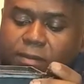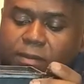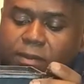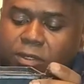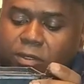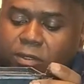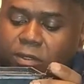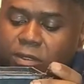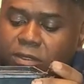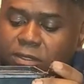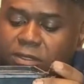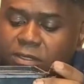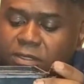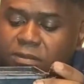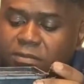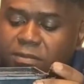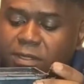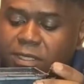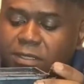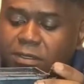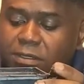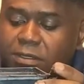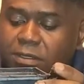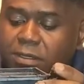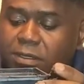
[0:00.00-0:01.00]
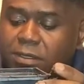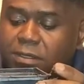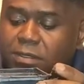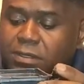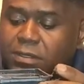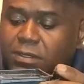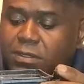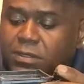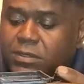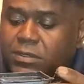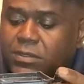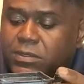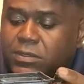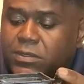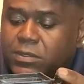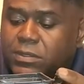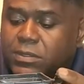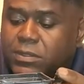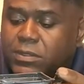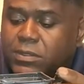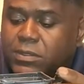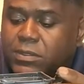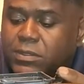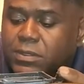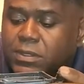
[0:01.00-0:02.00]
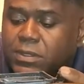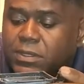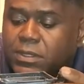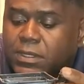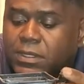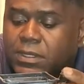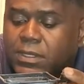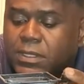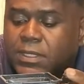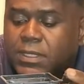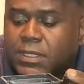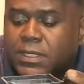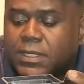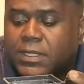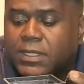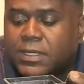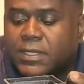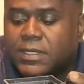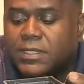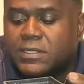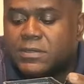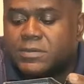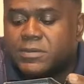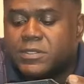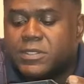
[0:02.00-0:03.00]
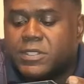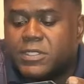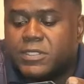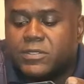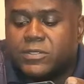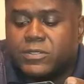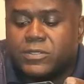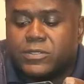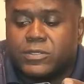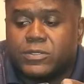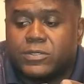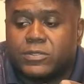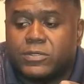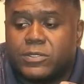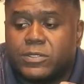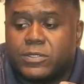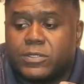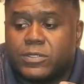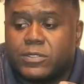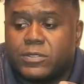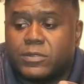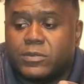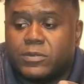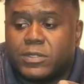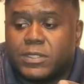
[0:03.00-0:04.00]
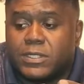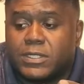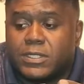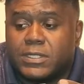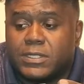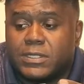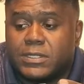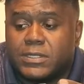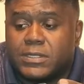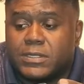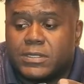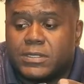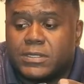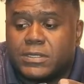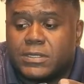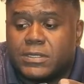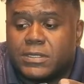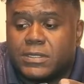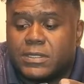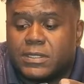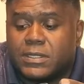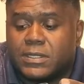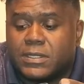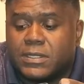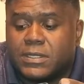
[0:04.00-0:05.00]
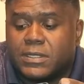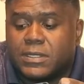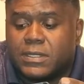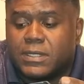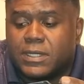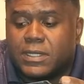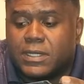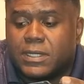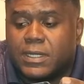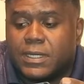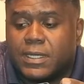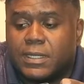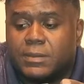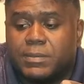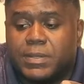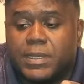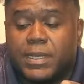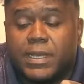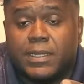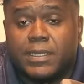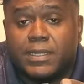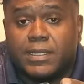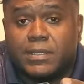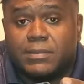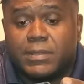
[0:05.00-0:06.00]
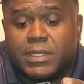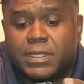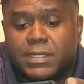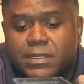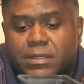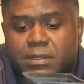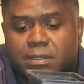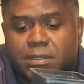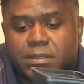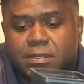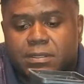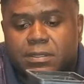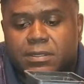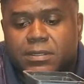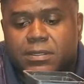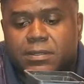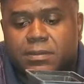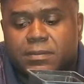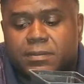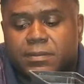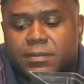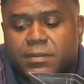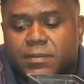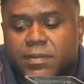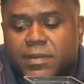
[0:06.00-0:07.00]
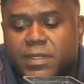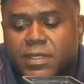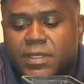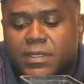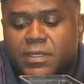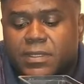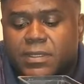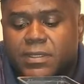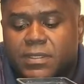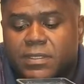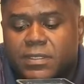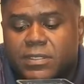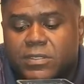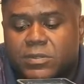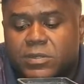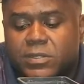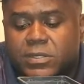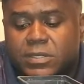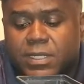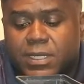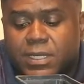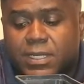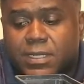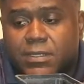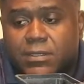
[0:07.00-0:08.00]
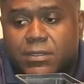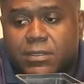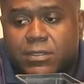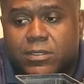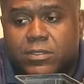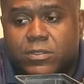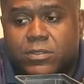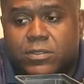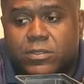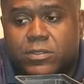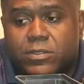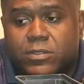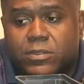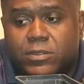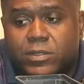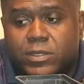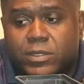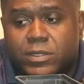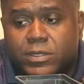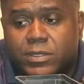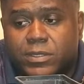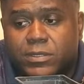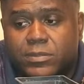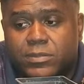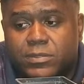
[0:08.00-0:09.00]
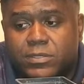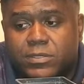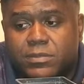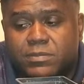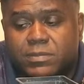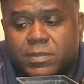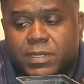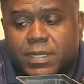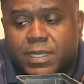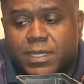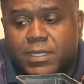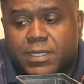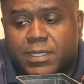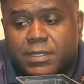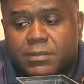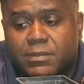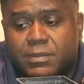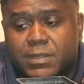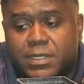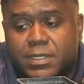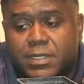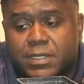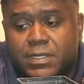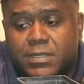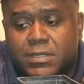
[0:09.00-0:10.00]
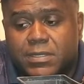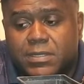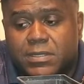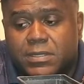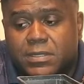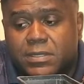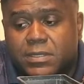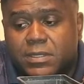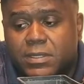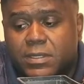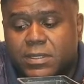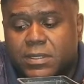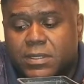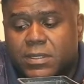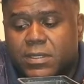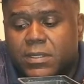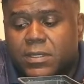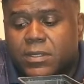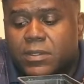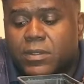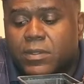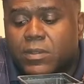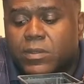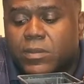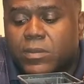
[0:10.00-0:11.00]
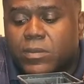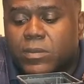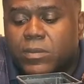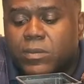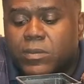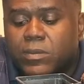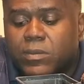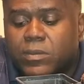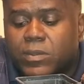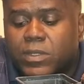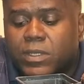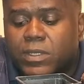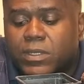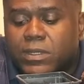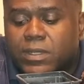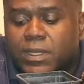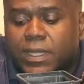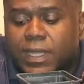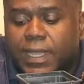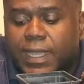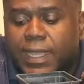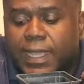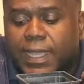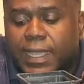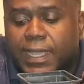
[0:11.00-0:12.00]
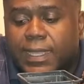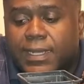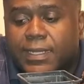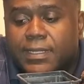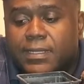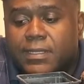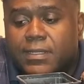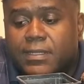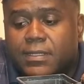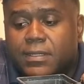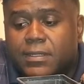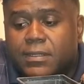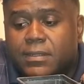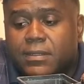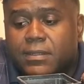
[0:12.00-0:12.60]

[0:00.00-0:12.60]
you can smell things in the soil. This particular soil was a potting mix. This was not coco coir. This was potting mix with added